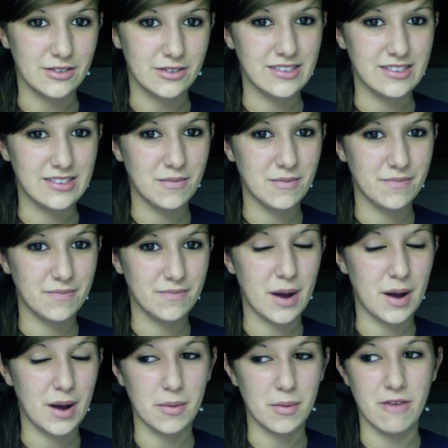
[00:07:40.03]
That's like
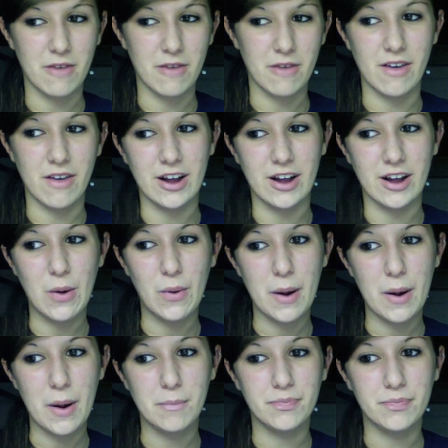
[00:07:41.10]
probably my favorite,
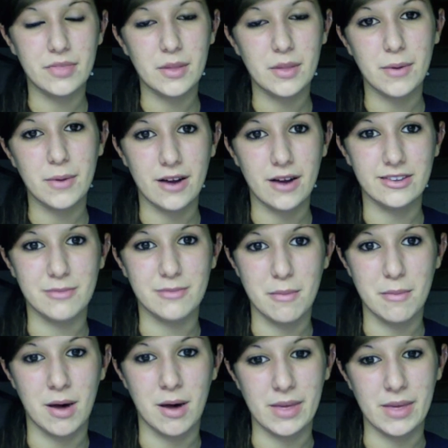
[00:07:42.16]
or the brownies my
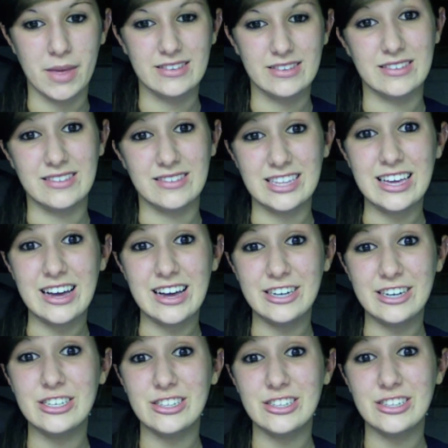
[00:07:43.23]
mom makes because they are
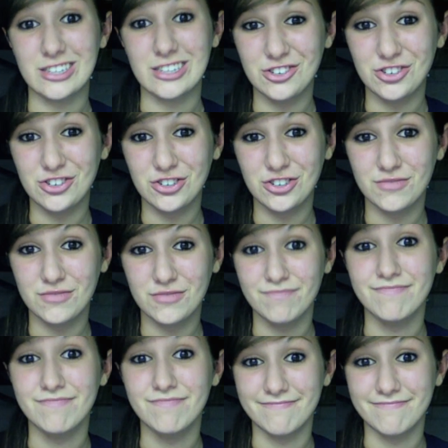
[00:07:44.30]
delish.
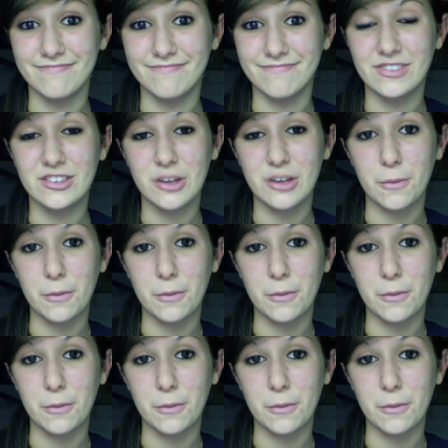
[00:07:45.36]
Mm -hmm. So,